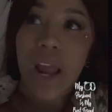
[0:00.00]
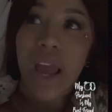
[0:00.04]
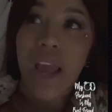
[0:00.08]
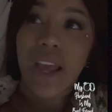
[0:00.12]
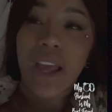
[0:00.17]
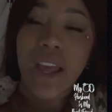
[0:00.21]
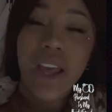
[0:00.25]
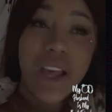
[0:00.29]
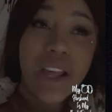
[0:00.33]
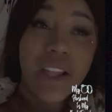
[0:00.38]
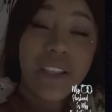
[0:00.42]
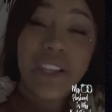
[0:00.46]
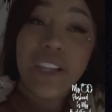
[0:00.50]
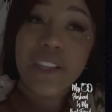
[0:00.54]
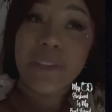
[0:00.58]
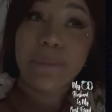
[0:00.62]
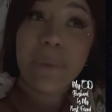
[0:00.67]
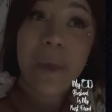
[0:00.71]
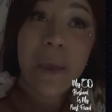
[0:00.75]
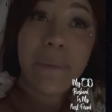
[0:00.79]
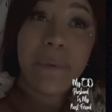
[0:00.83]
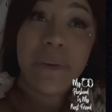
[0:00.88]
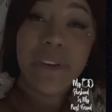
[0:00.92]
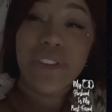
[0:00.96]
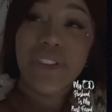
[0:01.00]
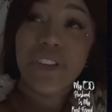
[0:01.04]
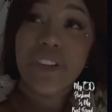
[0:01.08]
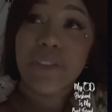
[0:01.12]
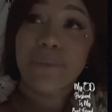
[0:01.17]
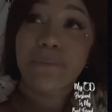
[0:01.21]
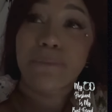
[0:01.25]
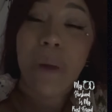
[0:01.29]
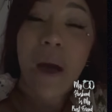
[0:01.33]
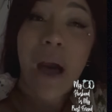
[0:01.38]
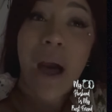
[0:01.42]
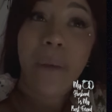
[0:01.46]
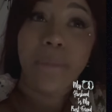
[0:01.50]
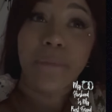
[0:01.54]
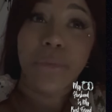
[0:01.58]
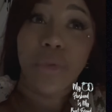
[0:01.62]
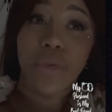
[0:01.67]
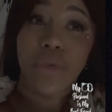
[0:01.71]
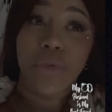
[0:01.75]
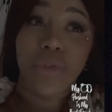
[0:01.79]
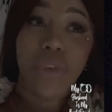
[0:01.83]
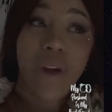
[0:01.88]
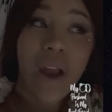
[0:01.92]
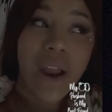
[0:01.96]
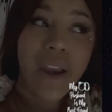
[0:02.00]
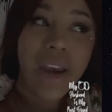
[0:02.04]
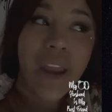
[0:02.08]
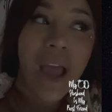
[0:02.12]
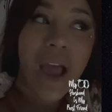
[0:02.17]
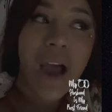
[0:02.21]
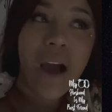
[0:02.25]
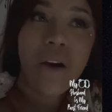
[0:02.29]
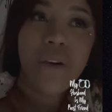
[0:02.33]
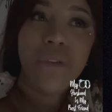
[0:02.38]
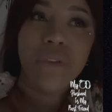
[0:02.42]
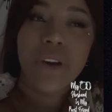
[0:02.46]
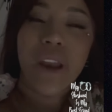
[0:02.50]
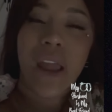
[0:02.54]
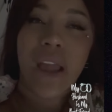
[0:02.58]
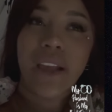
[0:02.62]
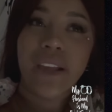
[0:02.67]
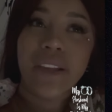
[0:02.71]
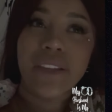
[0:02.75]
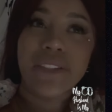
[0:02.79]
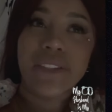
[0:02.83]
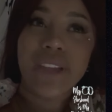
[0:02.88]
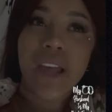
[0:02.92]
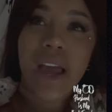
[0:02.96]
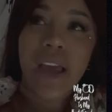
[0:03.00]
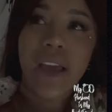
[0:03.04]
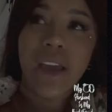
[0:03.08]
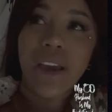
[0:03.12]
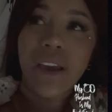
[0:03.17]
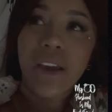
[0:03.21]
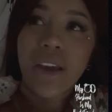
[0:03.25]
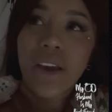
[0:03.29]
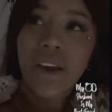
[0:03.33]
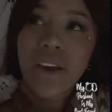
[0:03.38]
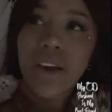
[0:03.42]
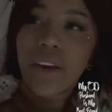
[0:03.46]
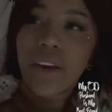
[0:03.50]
Like this baby just popped right out. Like it's like